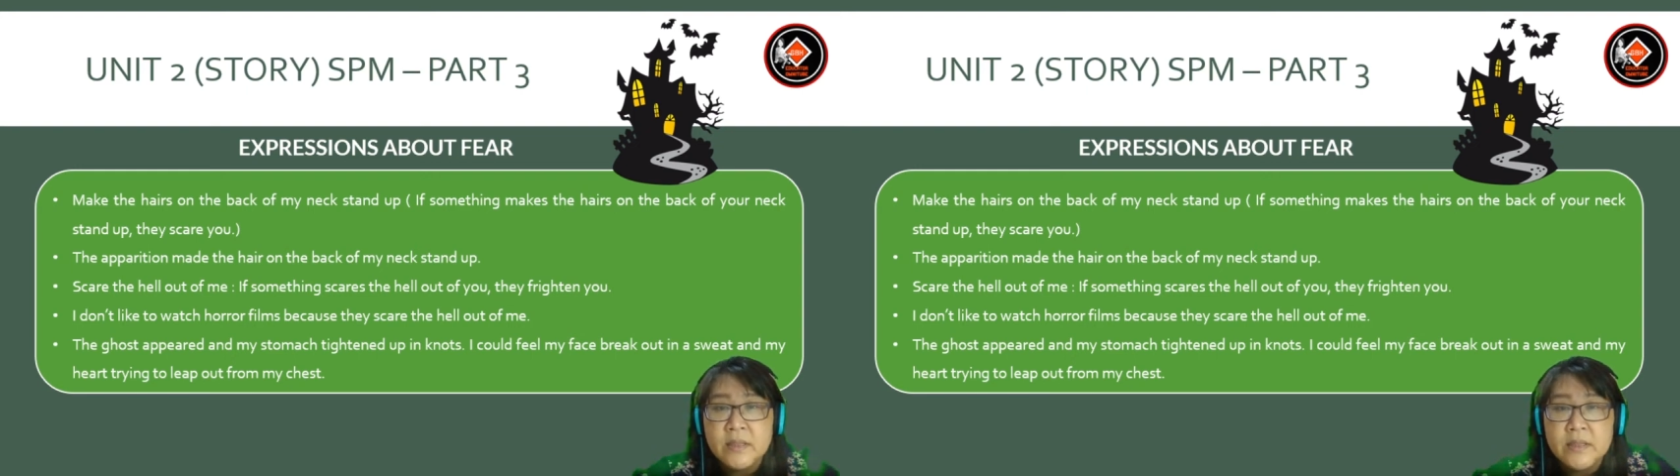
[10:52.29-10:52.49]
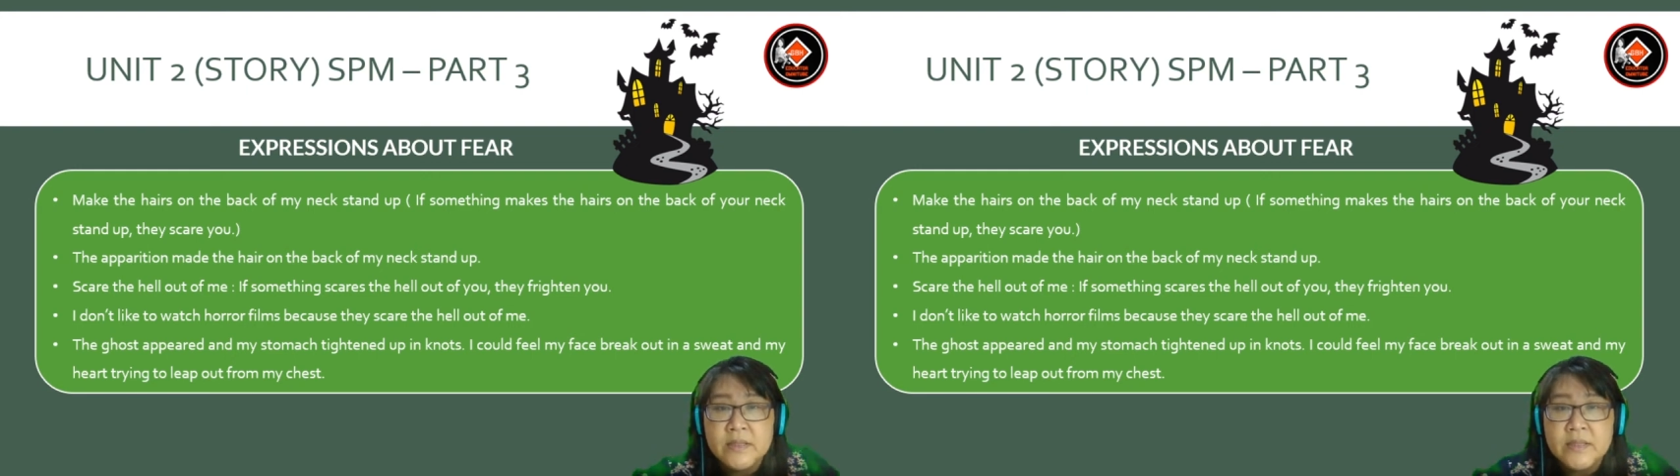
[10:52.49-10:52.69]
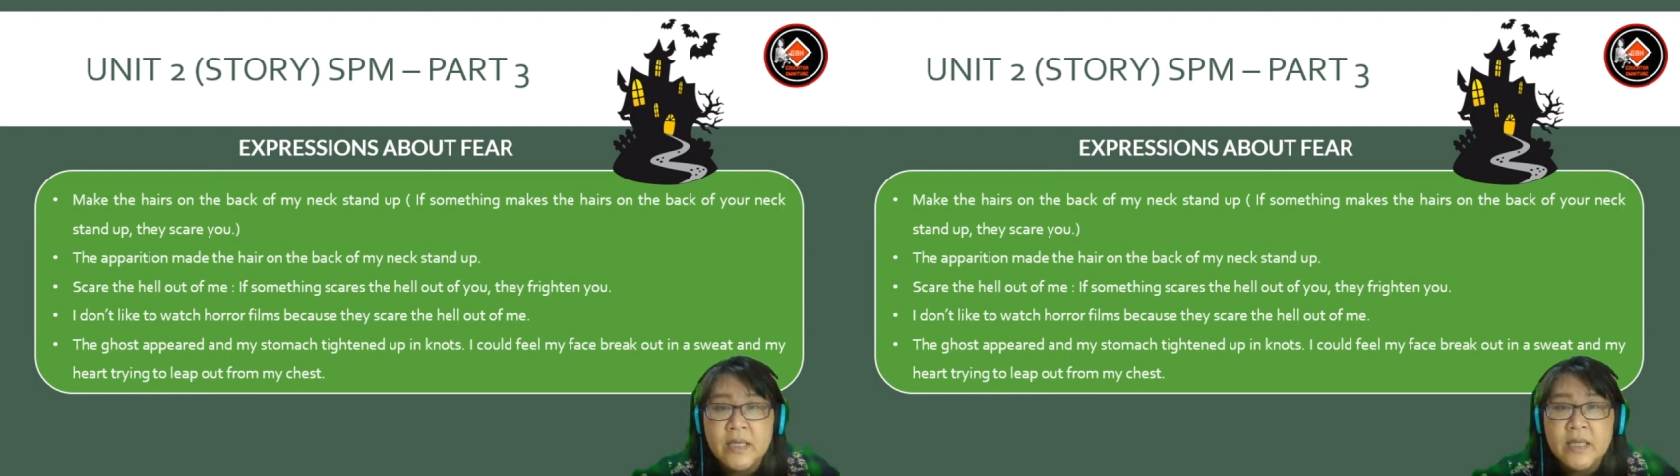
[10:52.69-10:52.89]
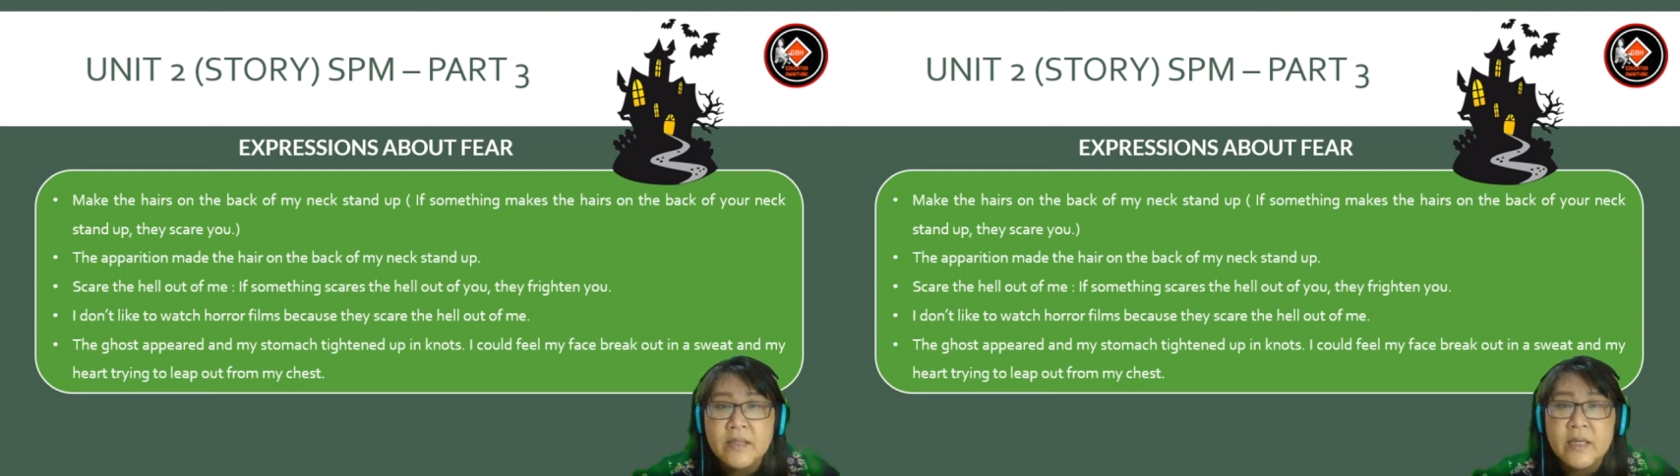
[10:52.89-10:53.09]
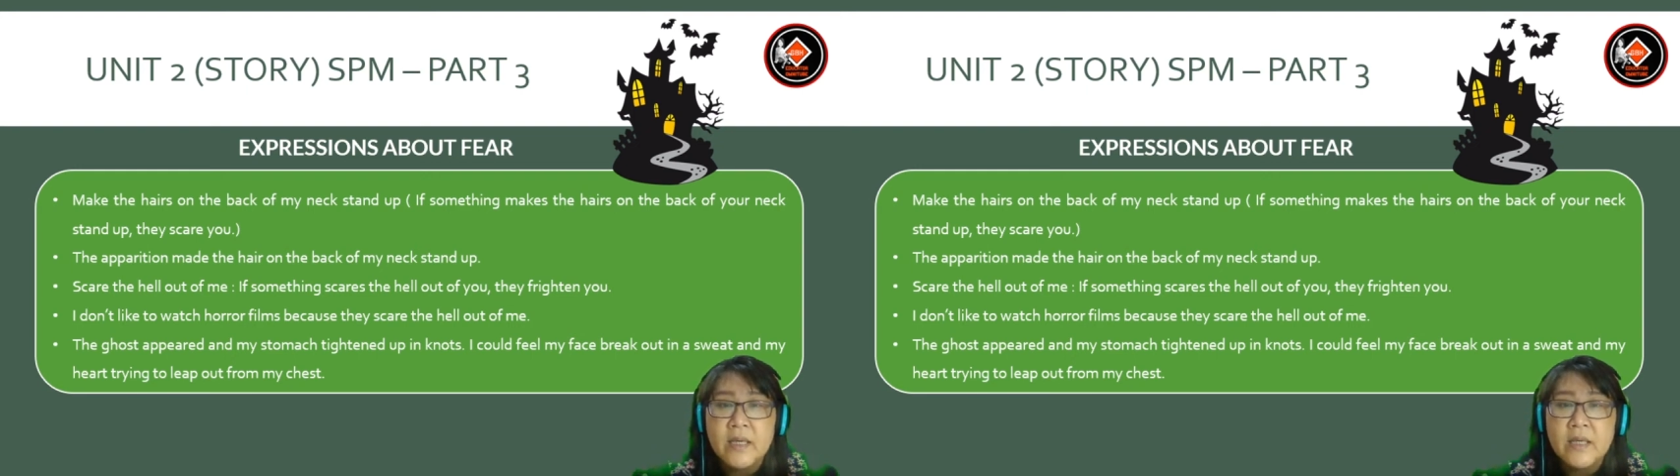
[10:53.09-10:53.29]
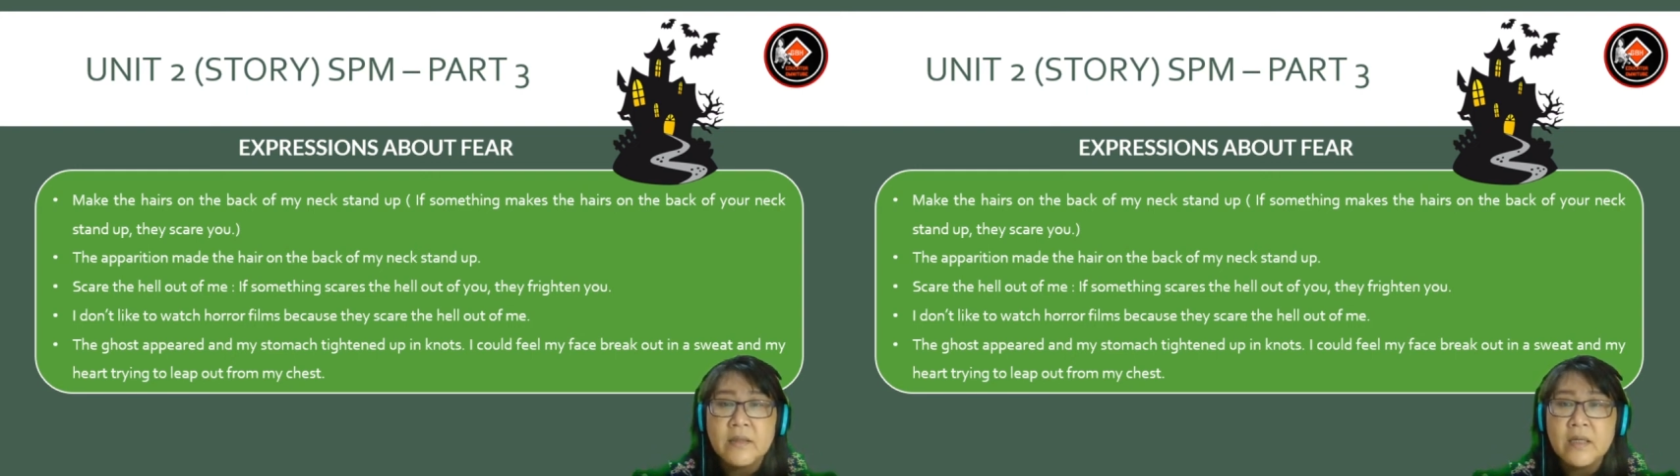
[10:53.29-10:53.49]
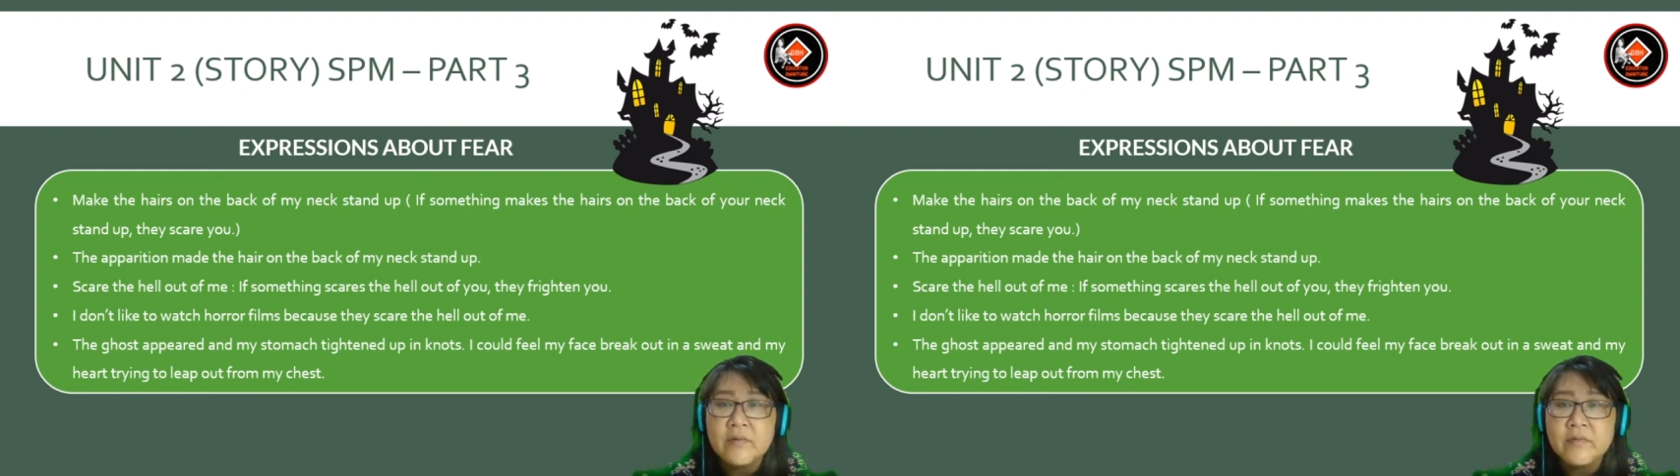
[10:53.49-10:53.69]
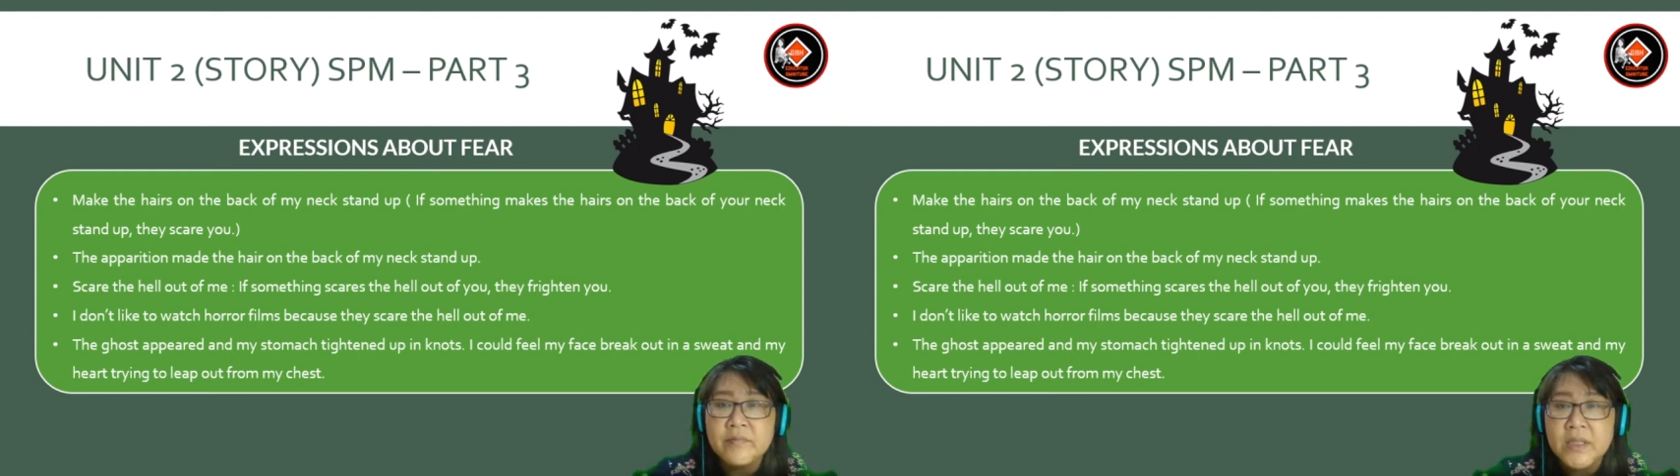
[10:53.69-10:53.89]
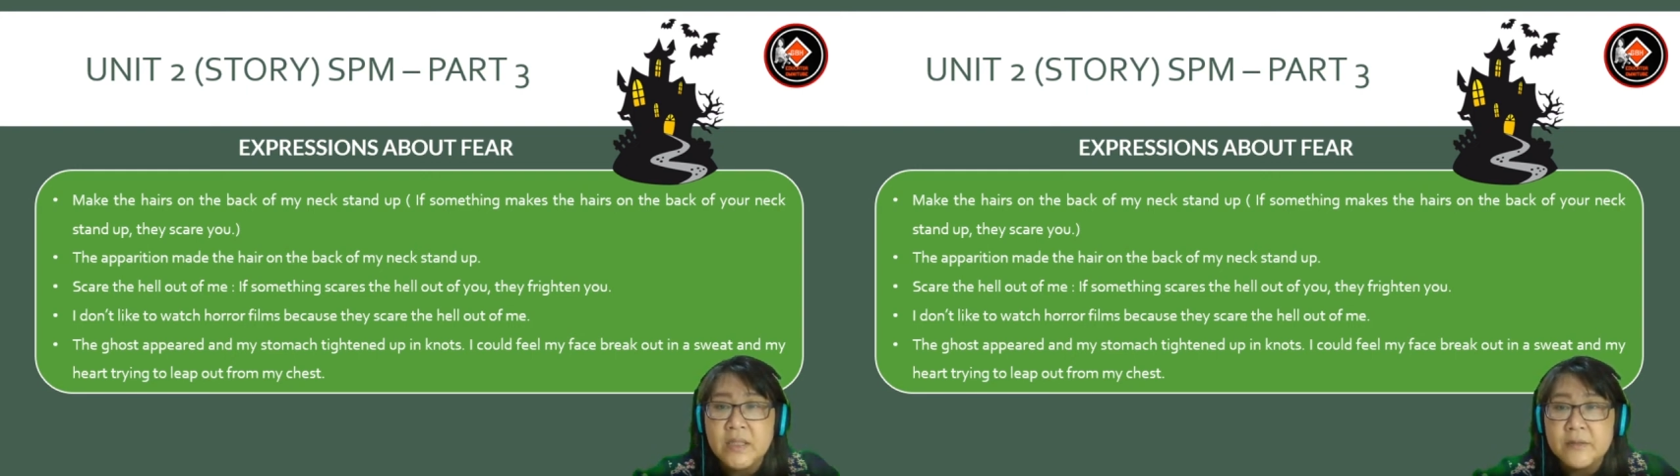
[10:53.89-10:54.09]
they scare the hell out of me.